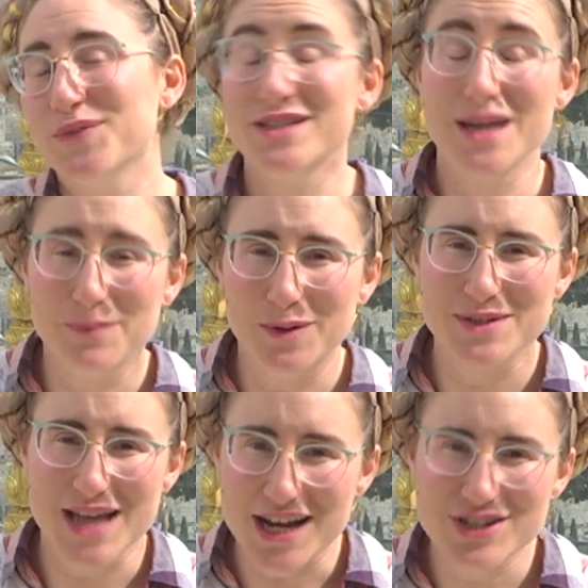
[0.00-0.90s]
The temple
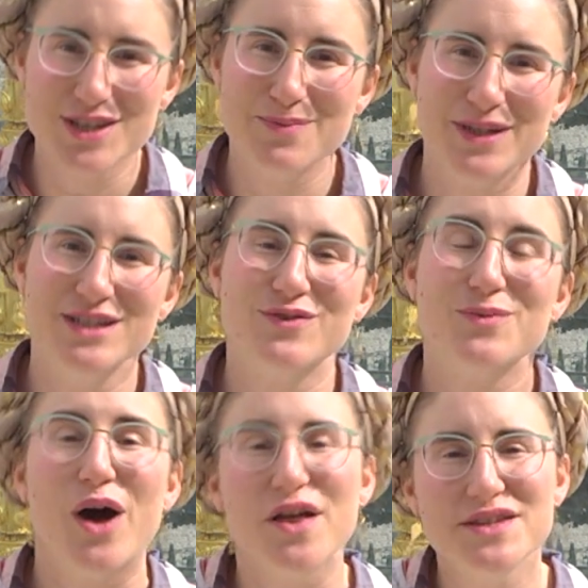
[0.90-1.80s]
was actually built
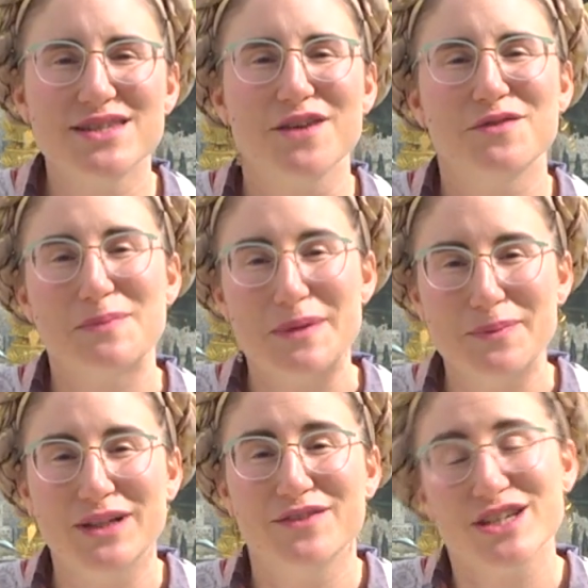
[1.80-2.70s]
from all the stuff the
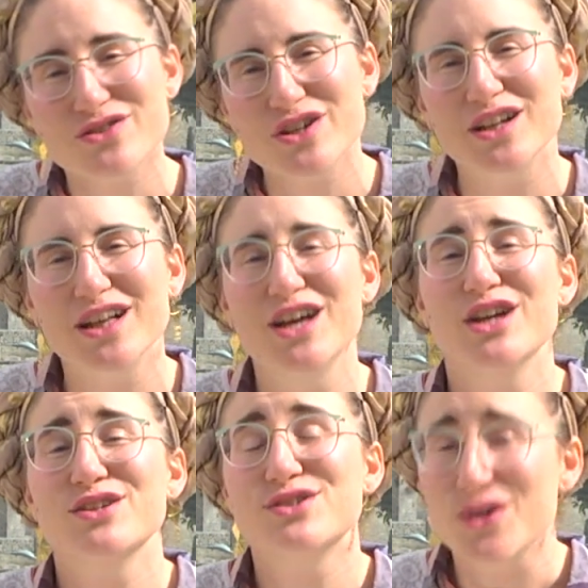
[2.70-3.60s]
people of Israel
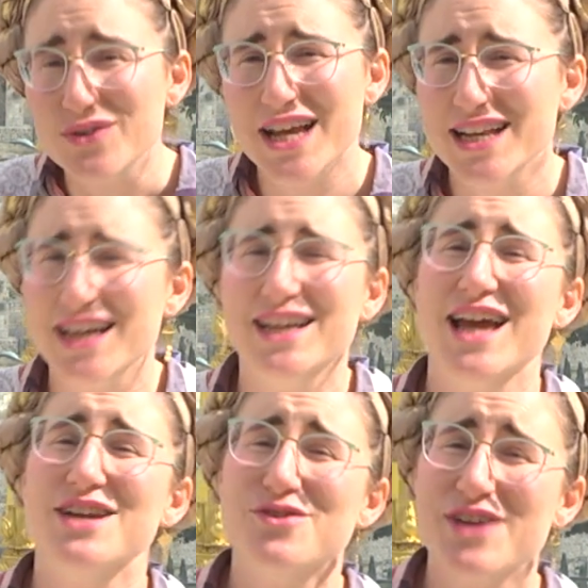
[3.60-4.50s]
donated
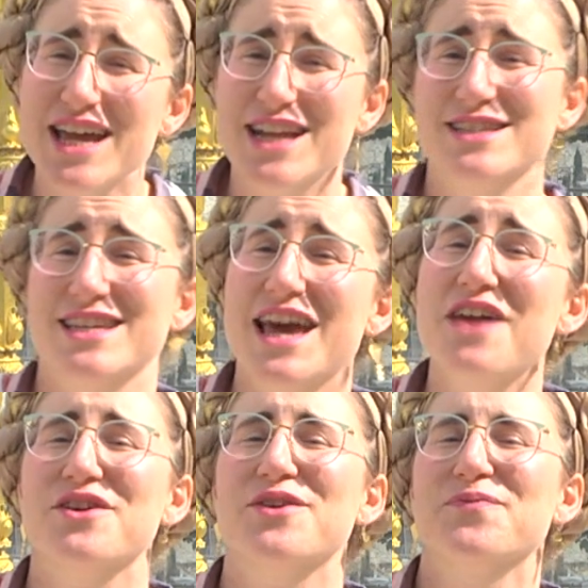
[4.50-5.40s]
and created
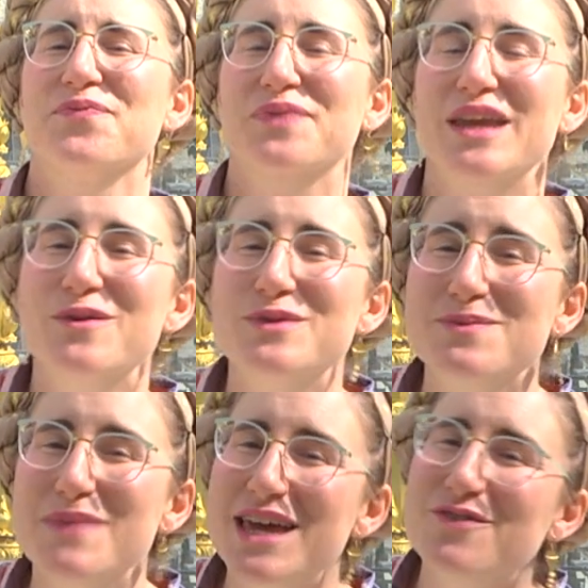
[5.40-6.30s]
together. It was
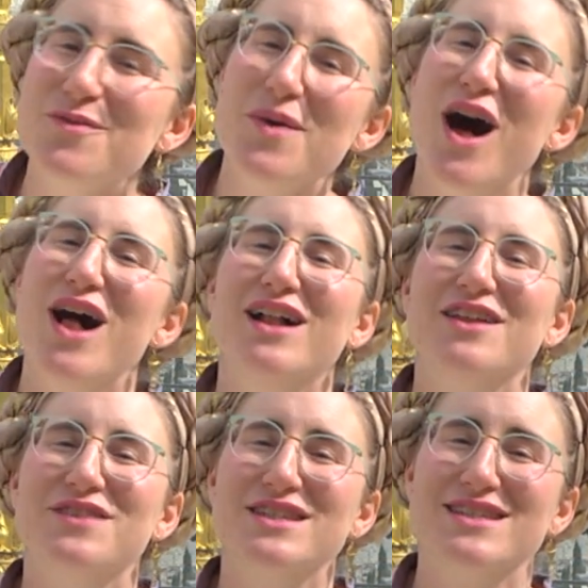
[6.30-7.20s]
made from all
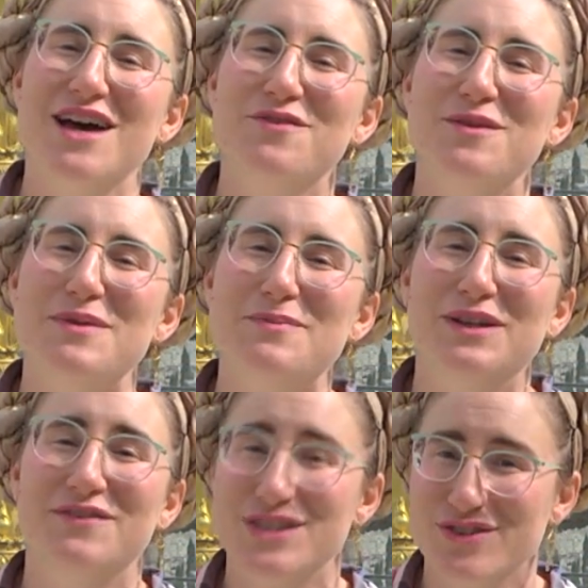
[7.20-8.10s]
of the stuff the people
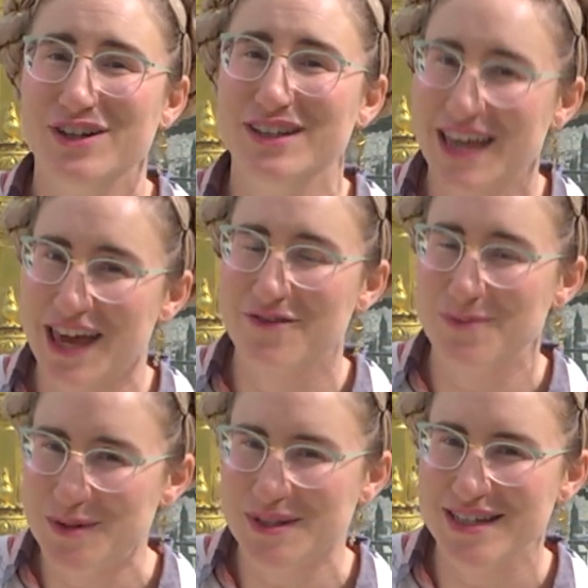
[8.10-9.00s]
of Israel gave
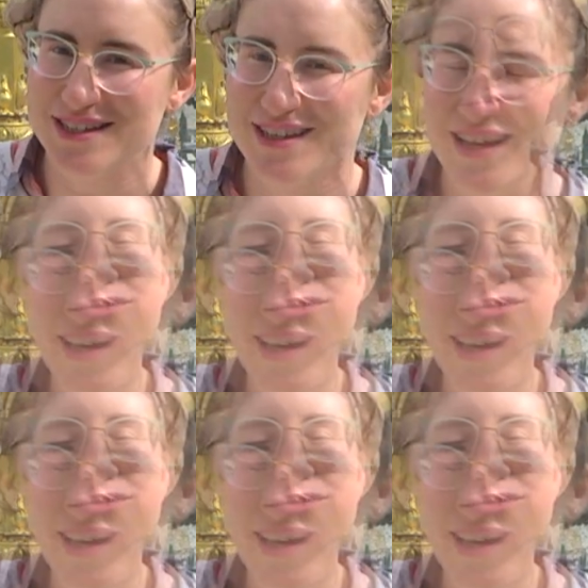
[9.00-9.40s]
Moses.